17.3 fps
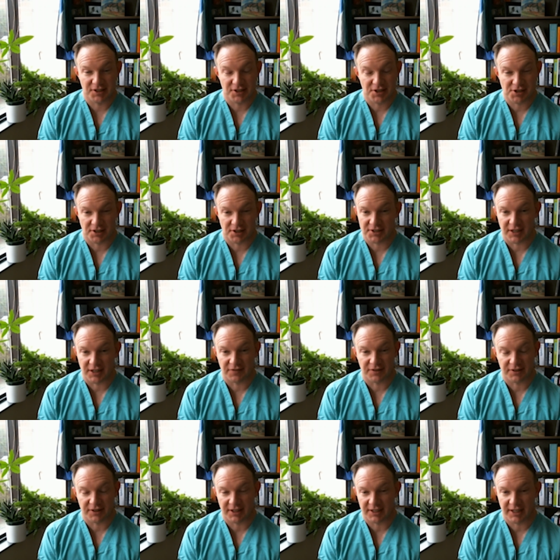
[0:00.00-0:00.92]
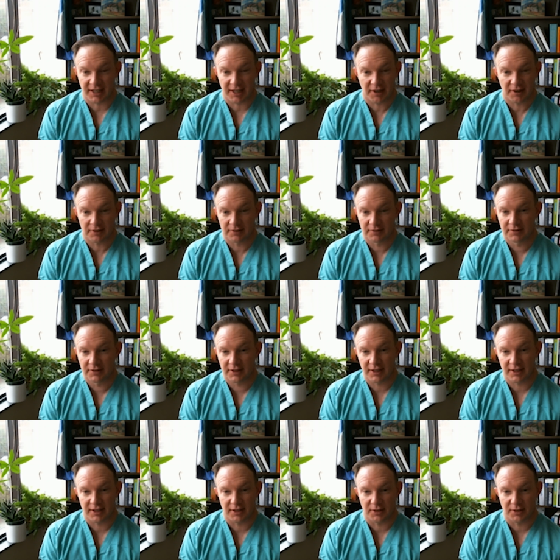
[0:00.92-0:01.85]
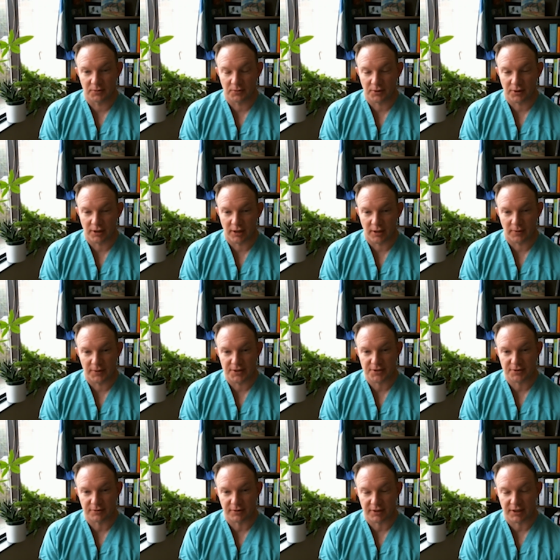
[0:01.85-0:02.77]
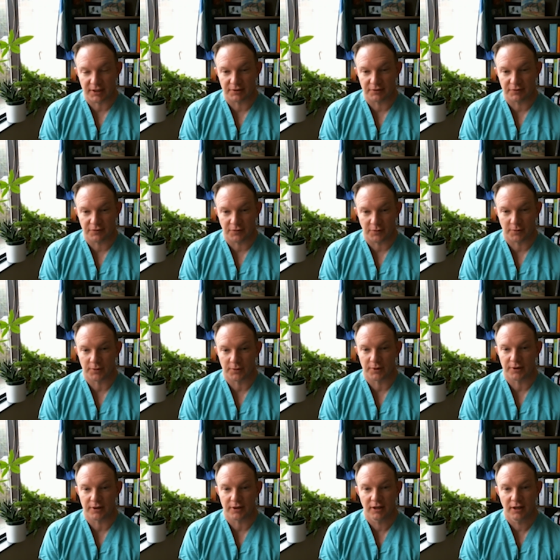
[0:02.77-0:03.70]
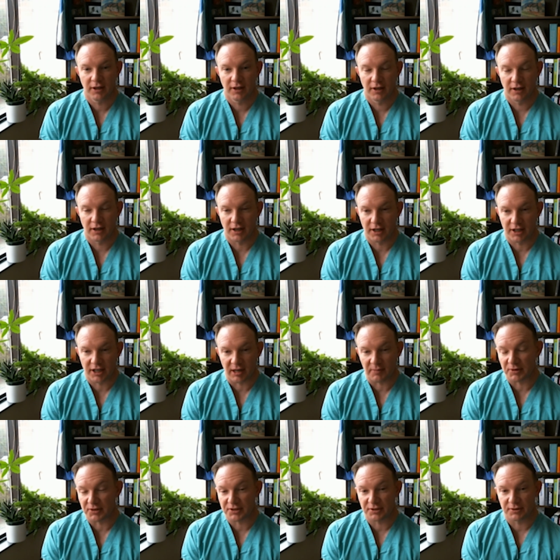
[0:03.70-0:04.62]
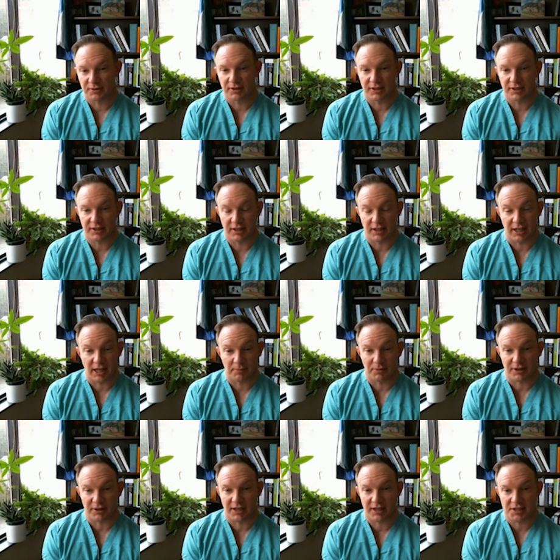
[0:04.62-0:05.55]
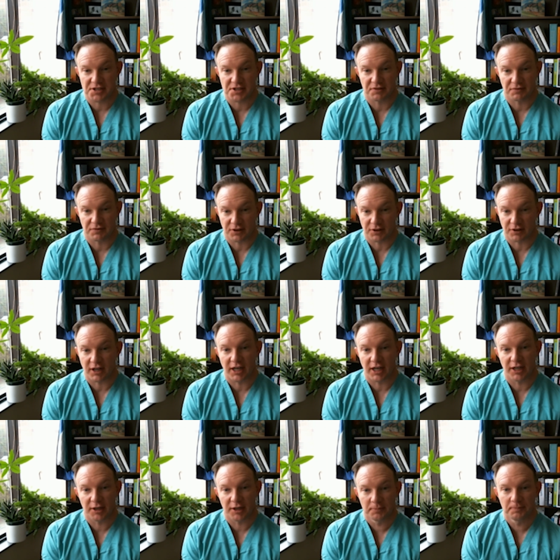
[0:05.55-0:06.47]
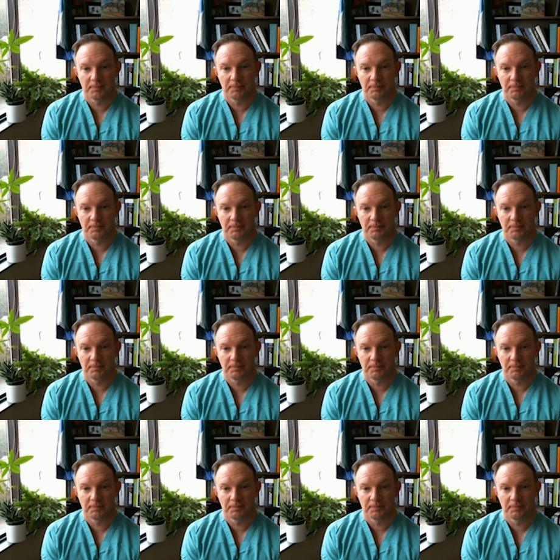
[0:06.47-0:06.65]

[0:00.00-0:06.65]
shuts everything down, and we're always looking for an opportunity and application for cryo.